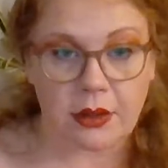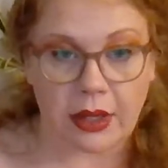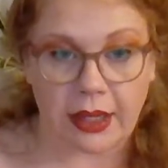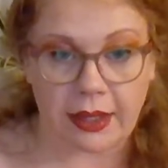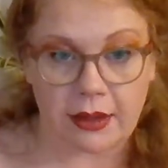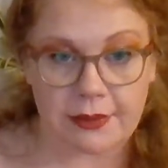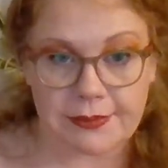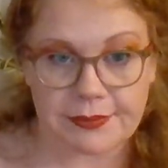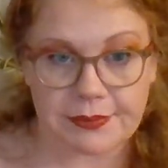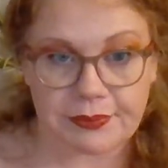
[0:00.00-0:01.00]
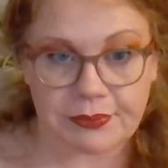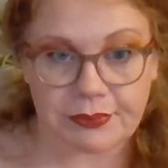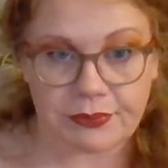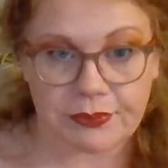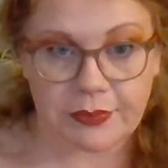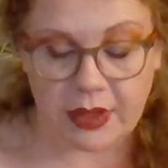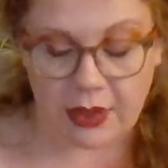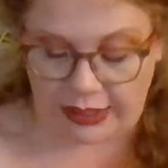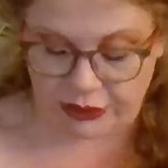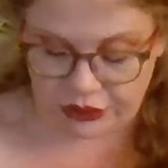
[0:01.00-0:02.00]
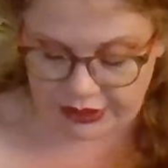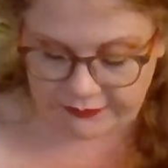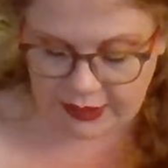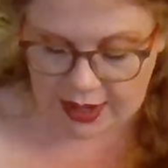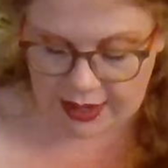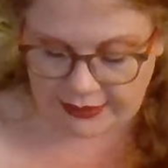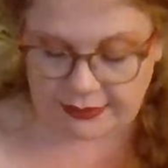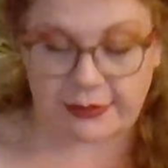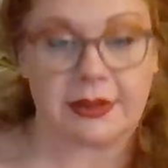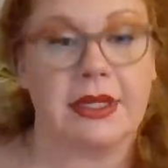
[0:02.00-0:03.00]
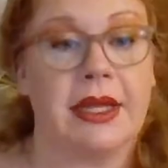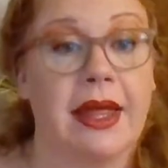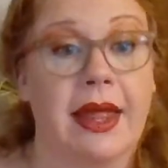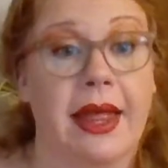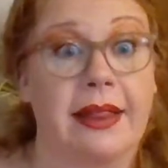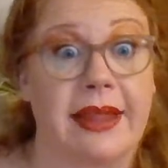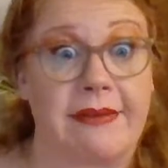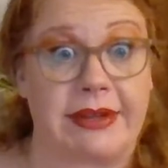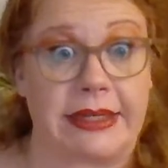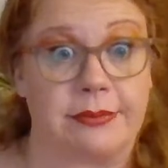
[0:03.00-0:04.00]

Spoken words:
Okay. All right, you should have gotten 11.